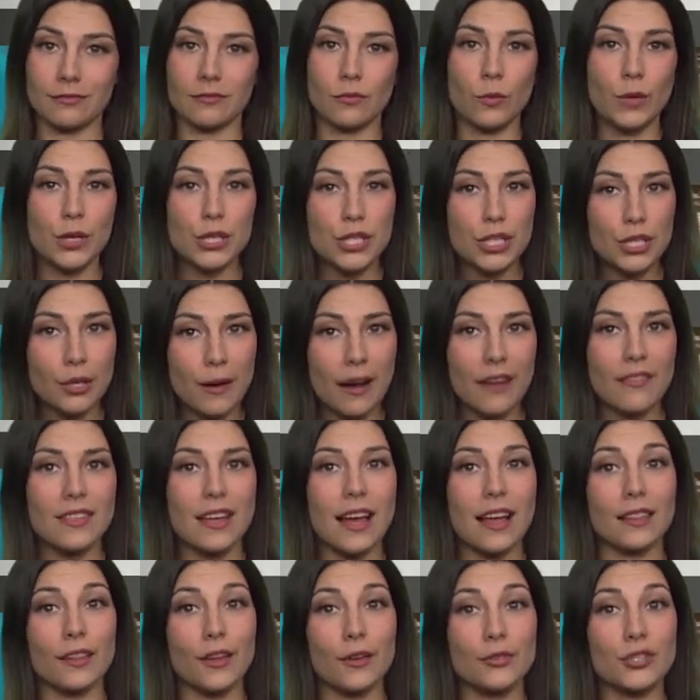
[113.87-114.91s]
We do have
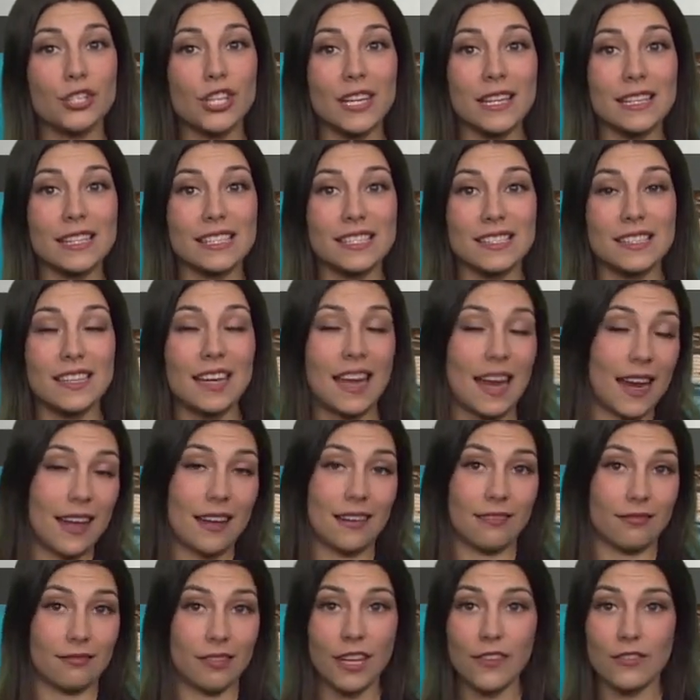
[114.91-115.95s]
that low chance today
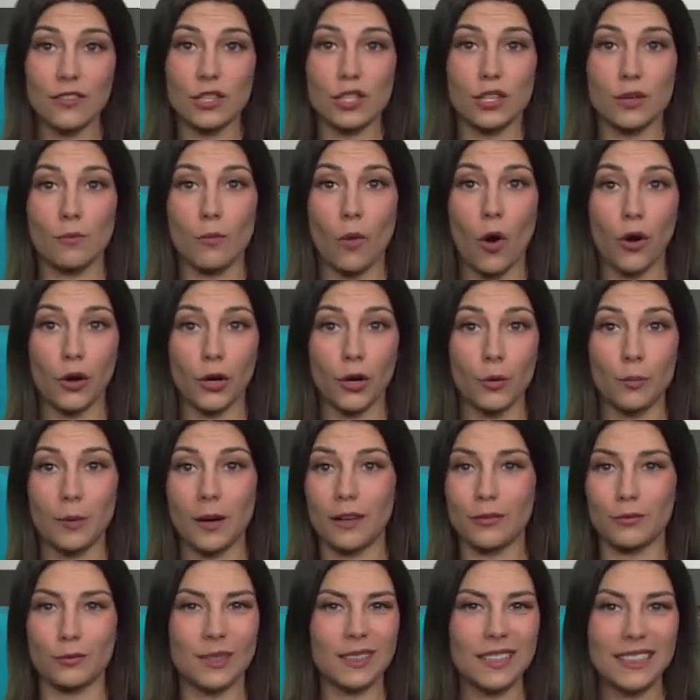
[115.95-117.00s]
and even tomorrow,
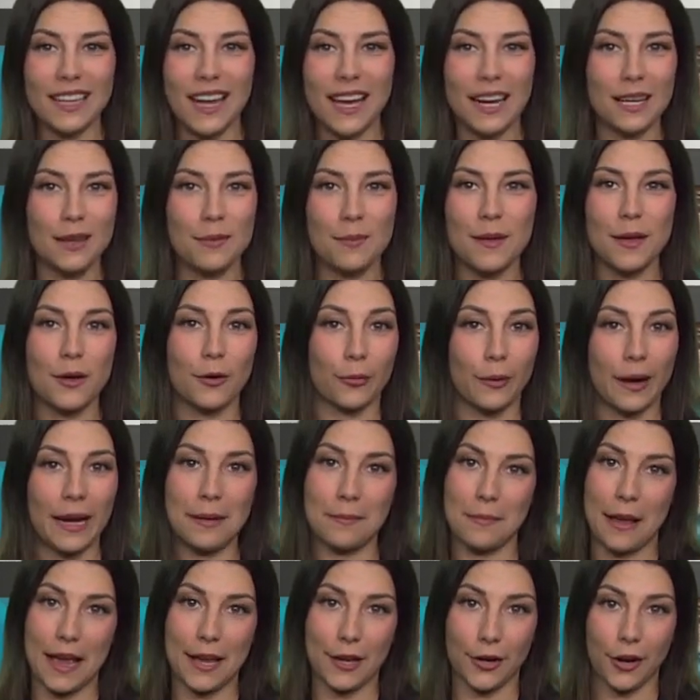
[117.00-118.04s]
but really not going to be a
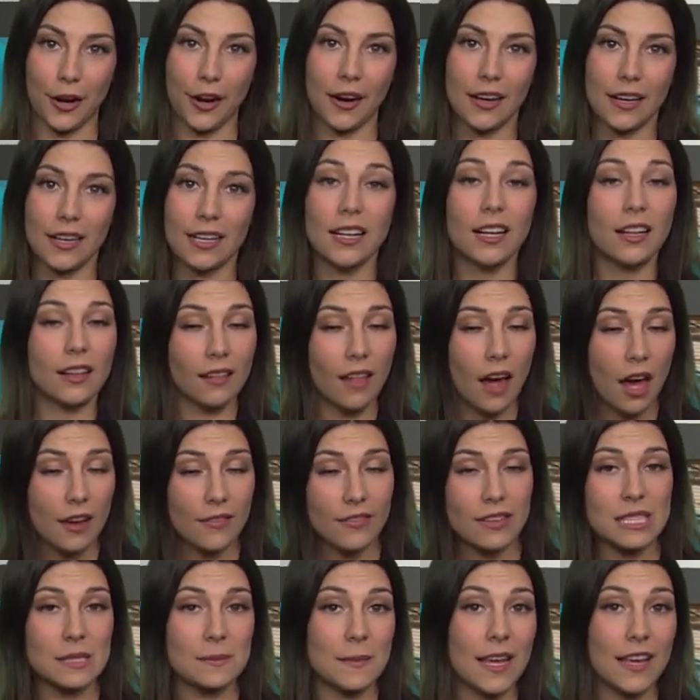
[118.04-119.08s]
rainmaker. A lot of
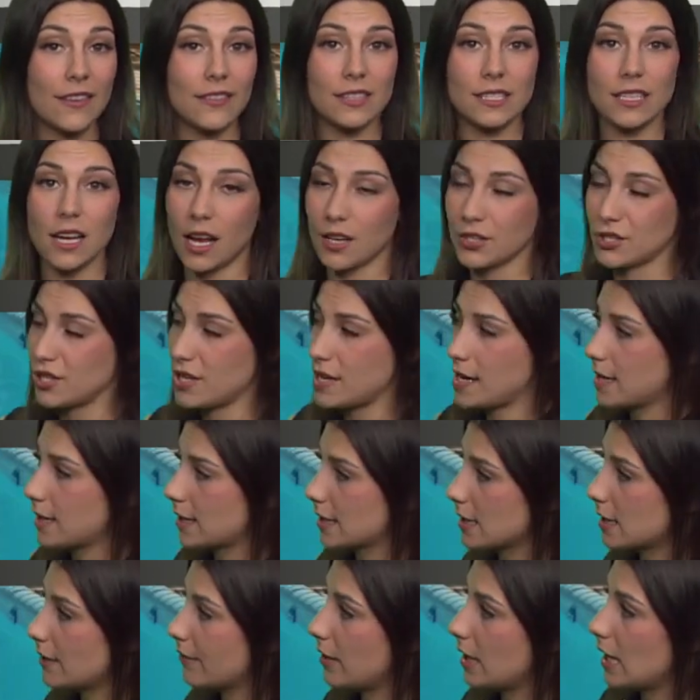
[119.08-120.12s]
us may even dodge the
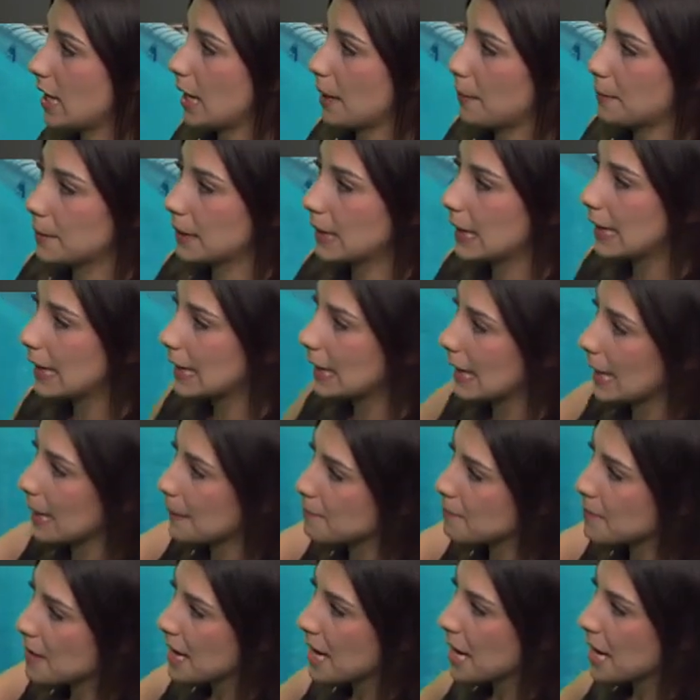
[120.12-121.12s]
activity completely.